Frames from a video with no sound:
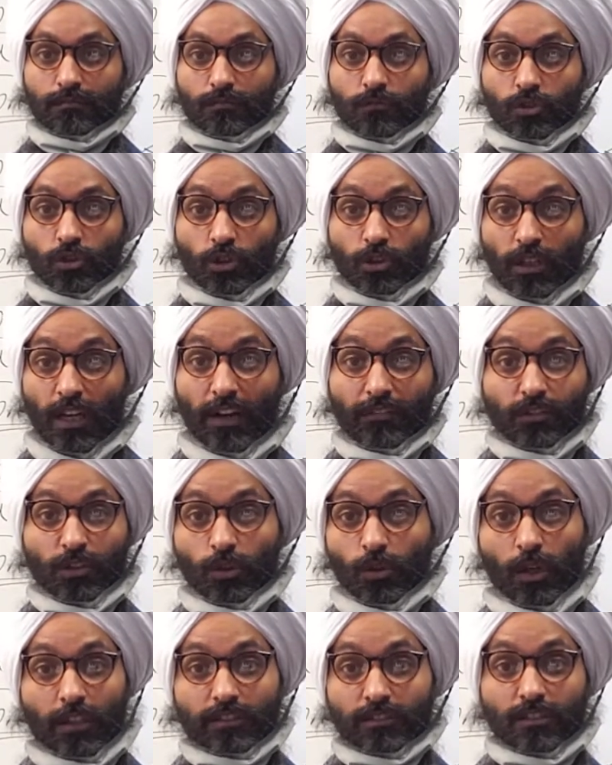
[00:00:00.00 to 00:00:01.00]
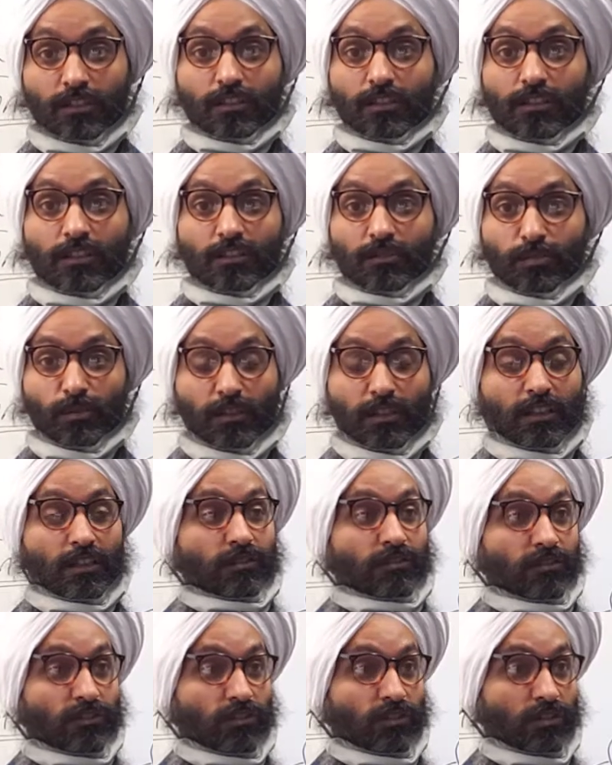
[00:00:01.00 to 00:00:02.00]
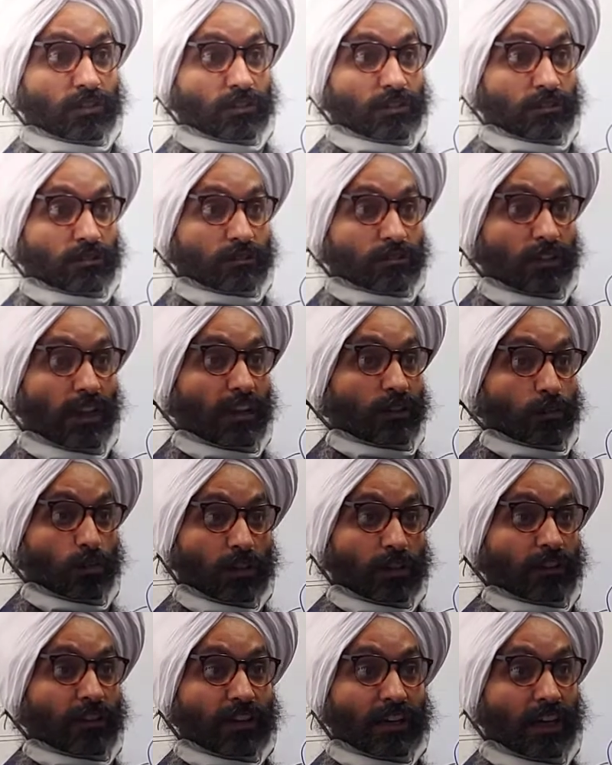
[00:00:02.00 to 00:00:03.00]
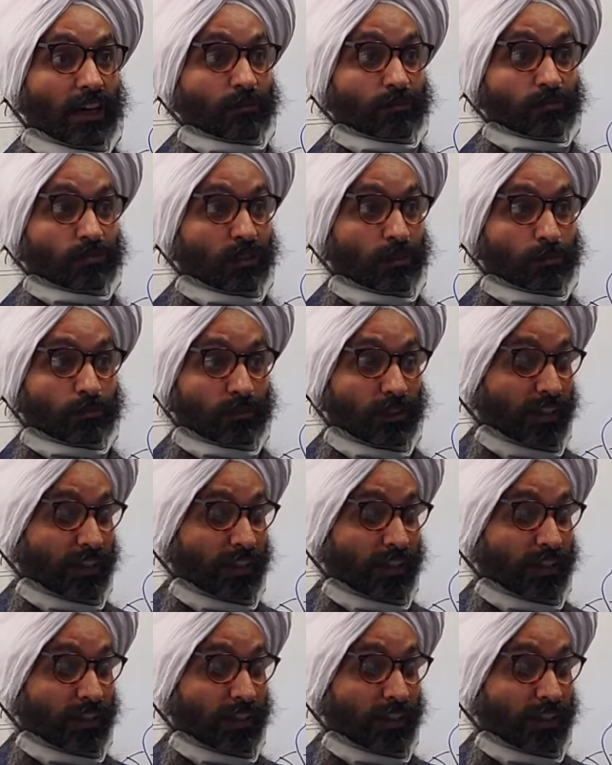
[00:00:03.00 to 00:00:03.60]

So you have to question these beliefs and where they come from.